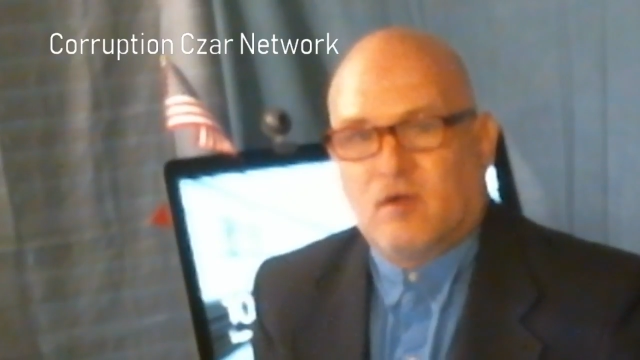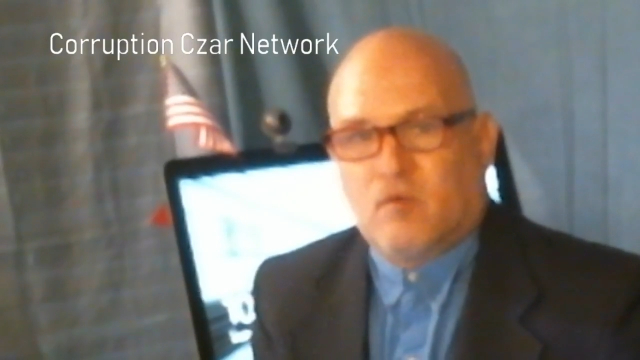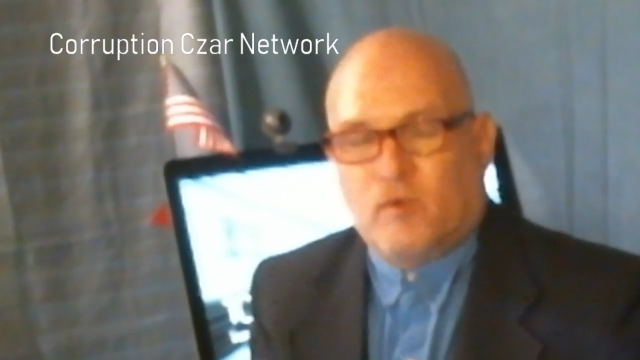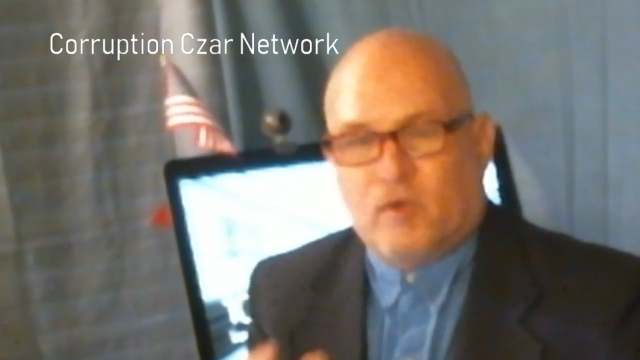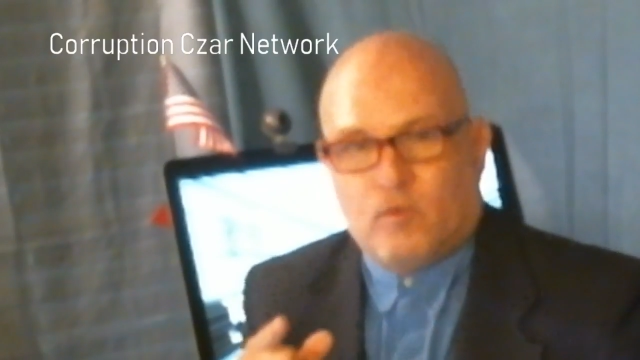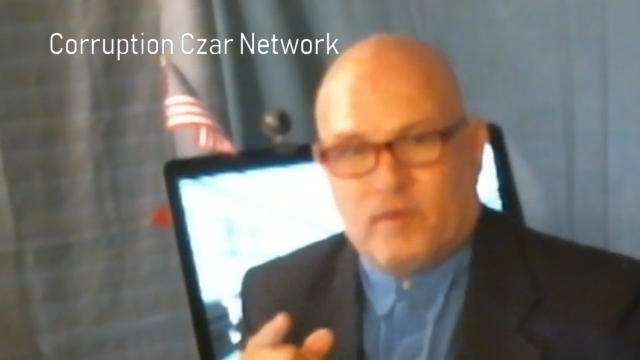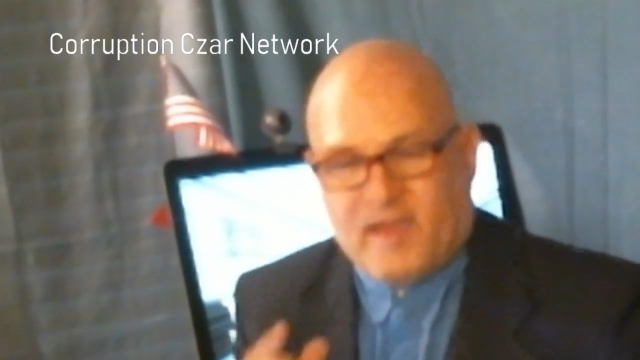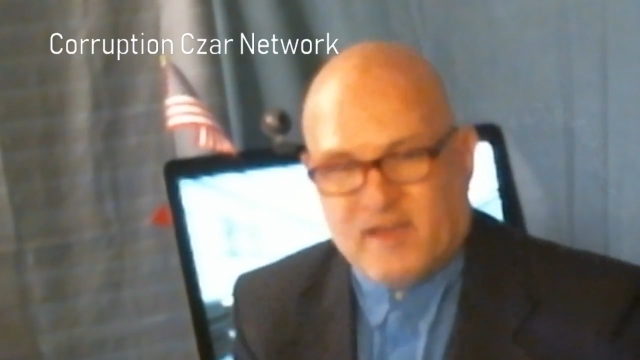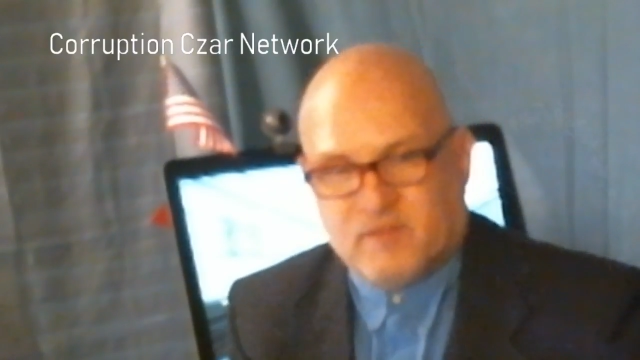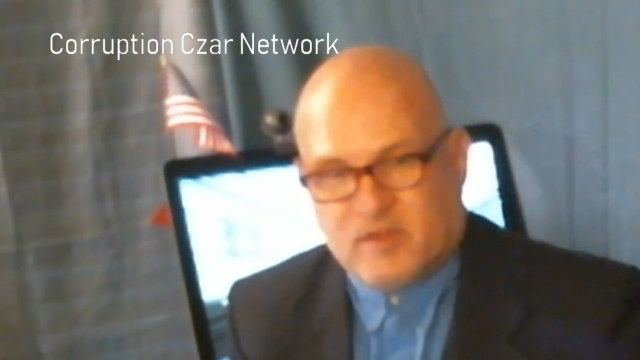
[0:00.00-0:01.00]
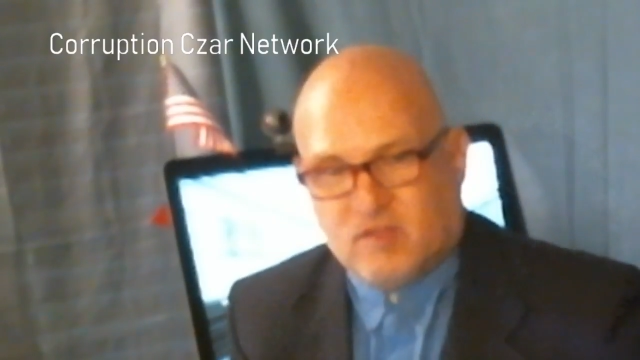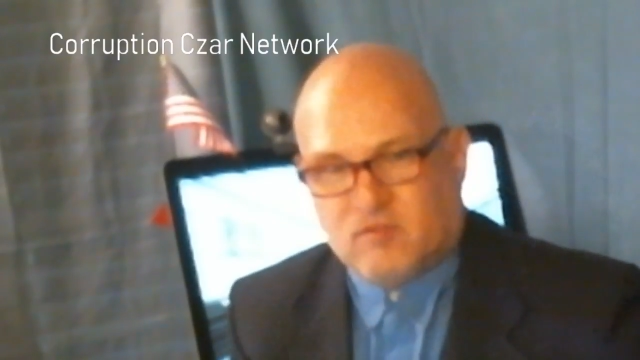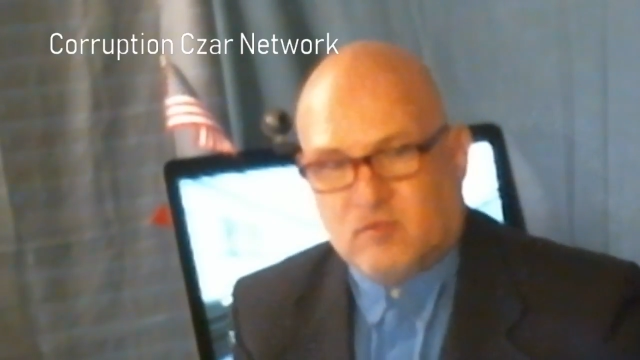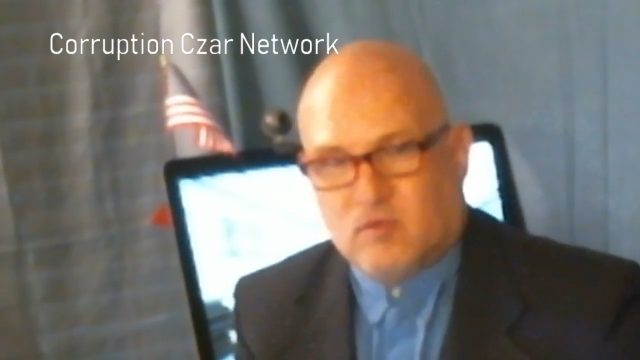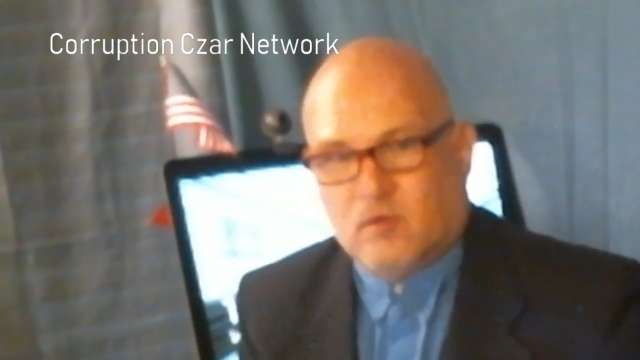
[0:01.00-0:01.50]
withholding
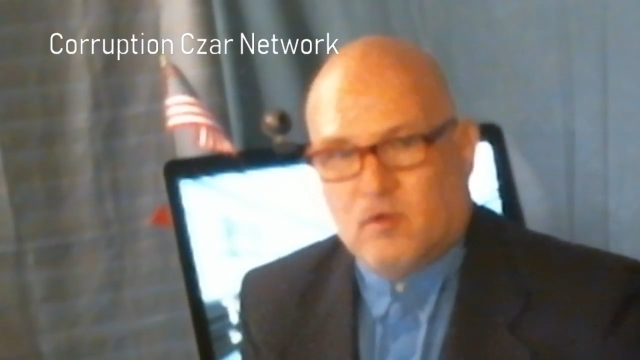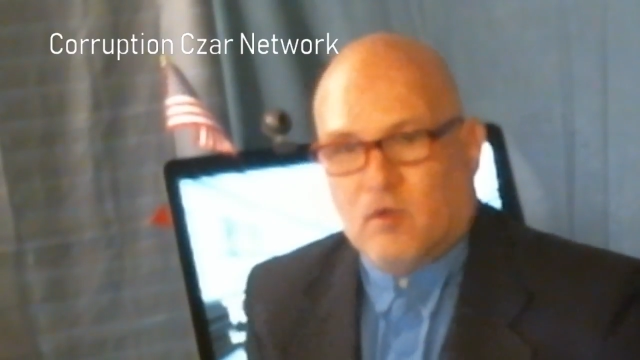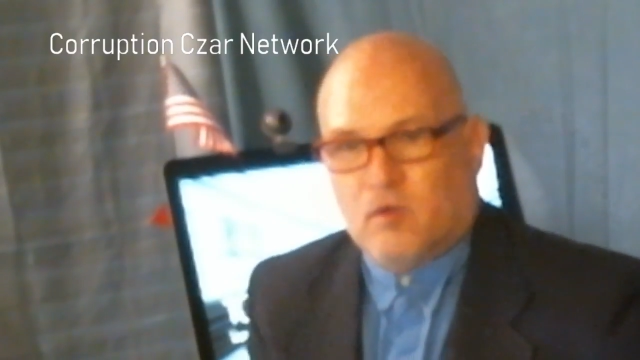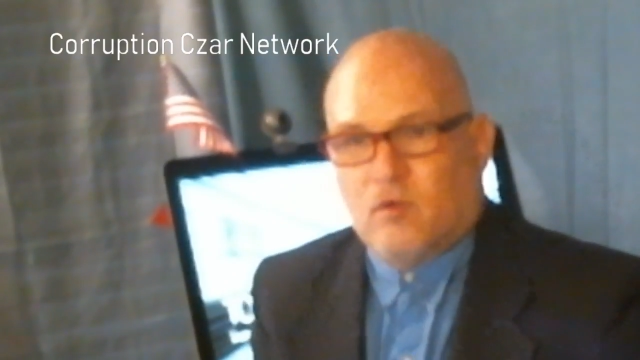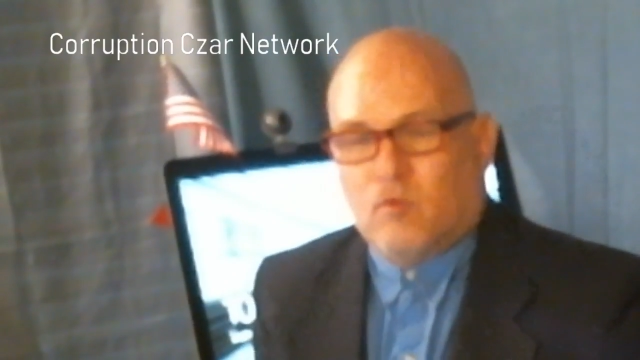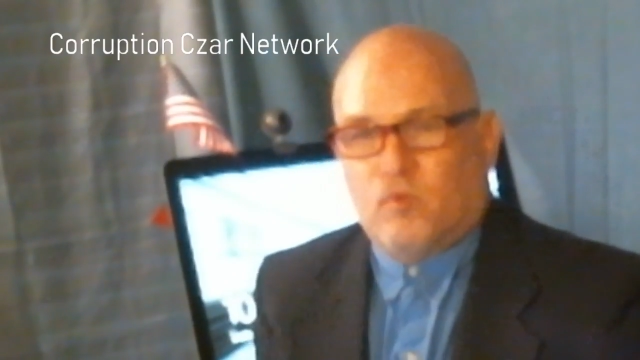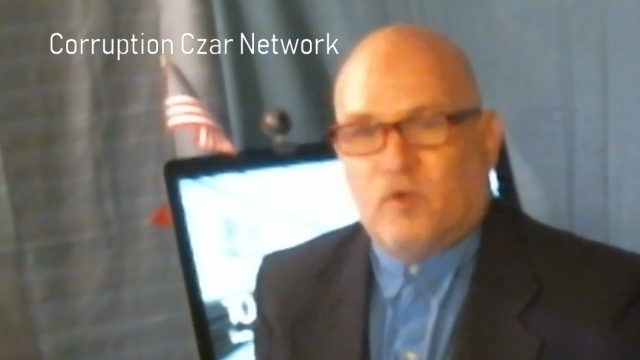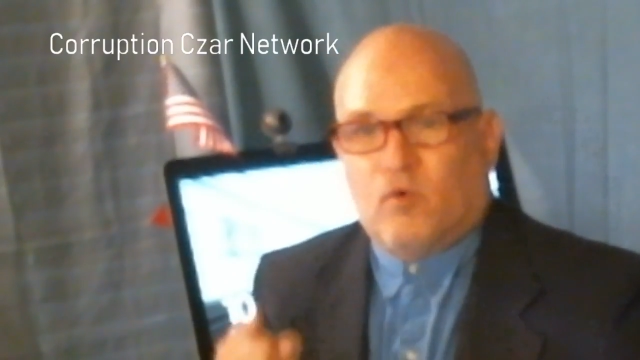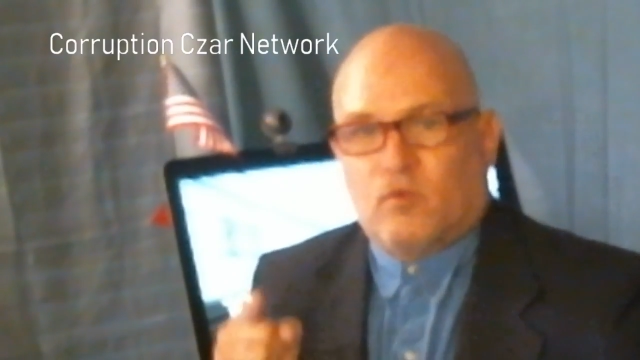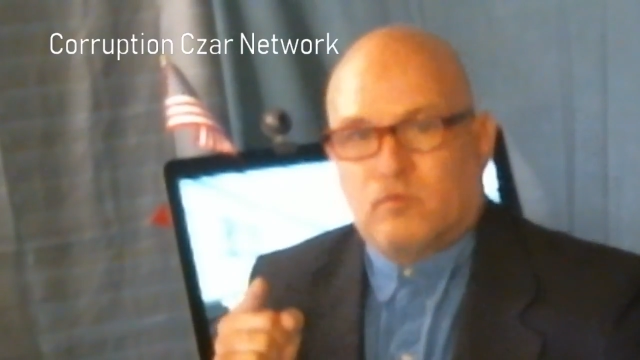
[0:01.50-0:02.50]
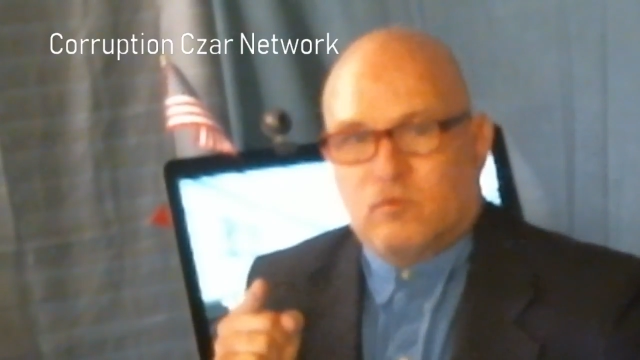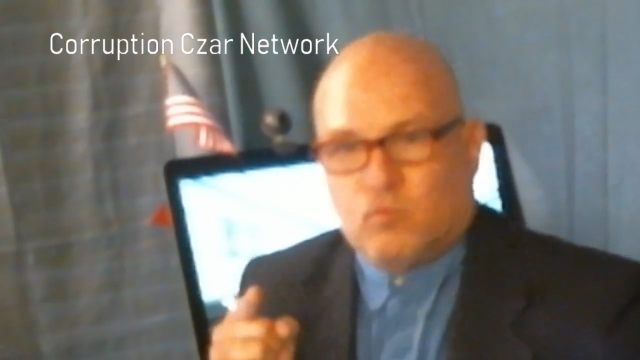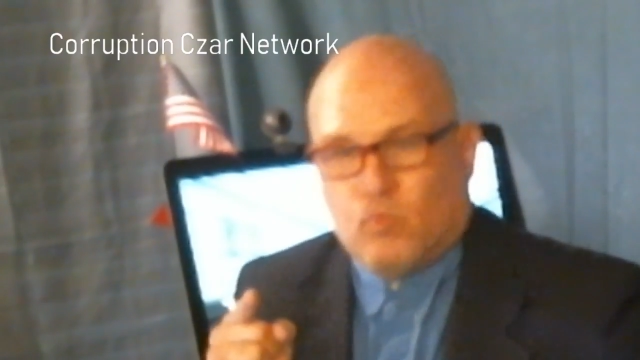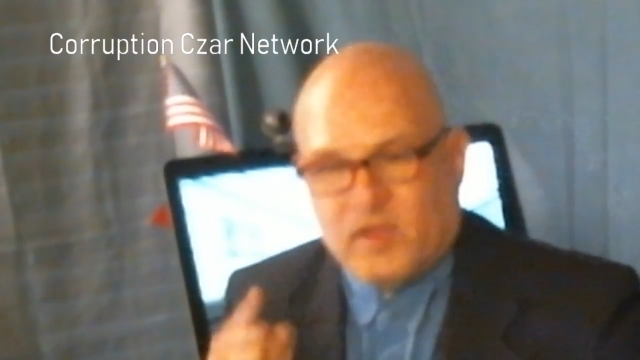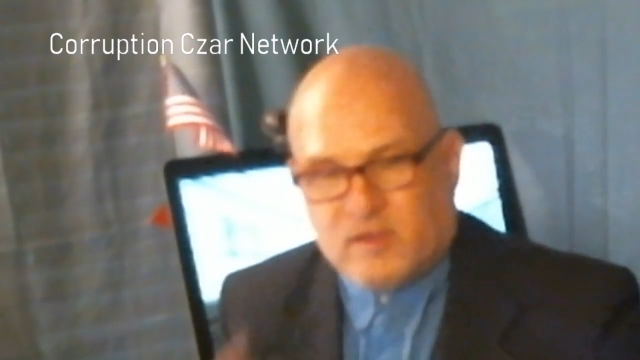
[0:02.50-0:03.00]
evidence, withholding
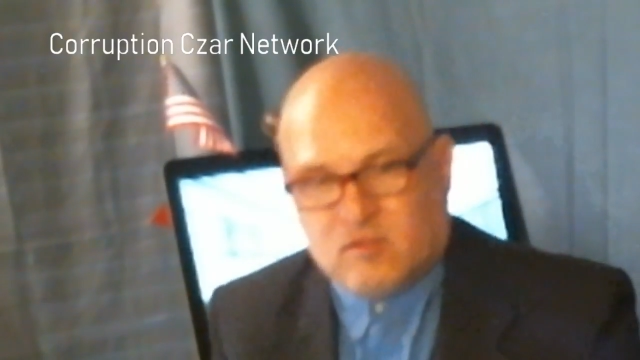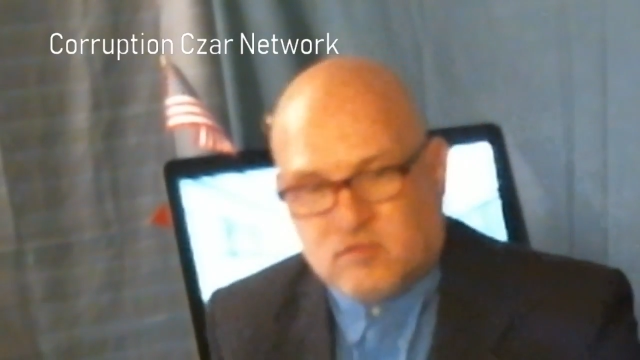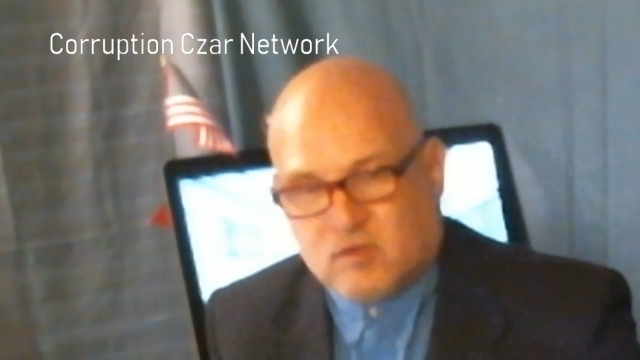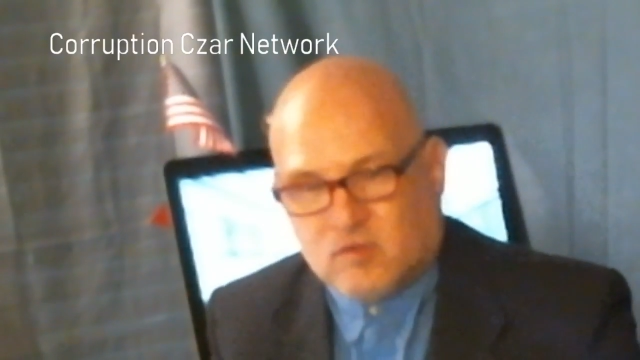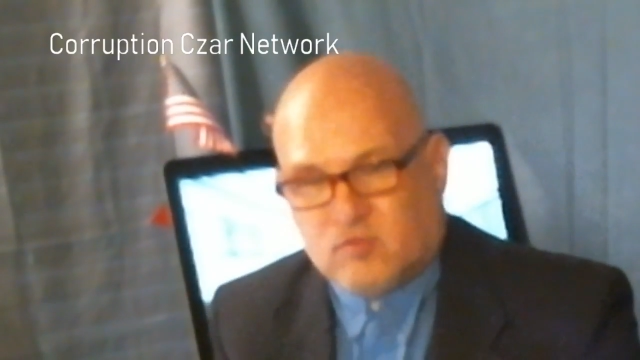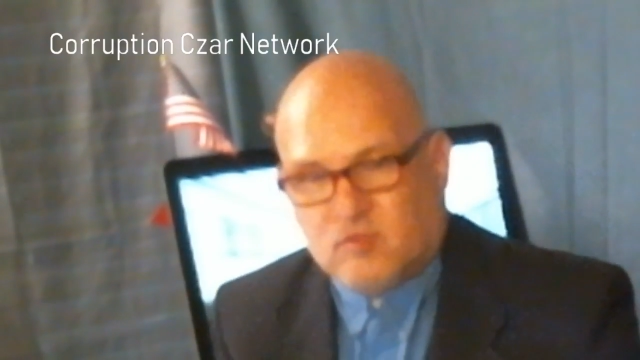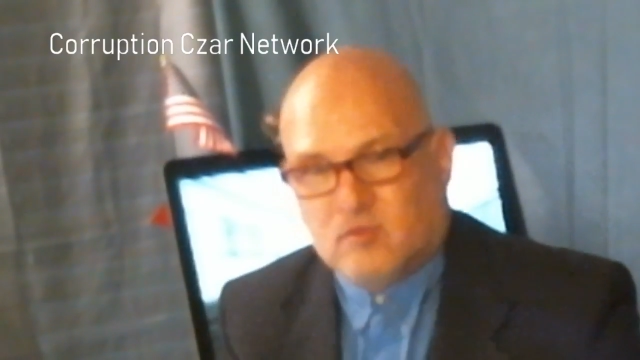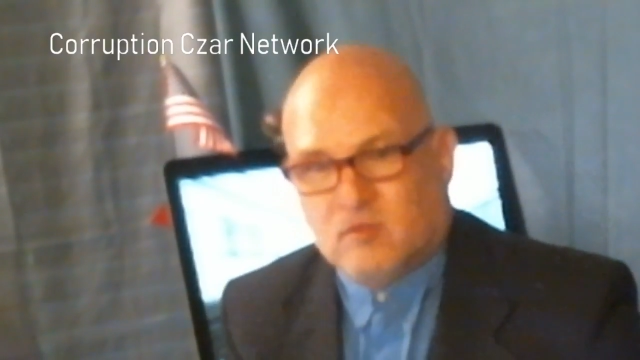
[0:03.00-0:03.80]
witnesses,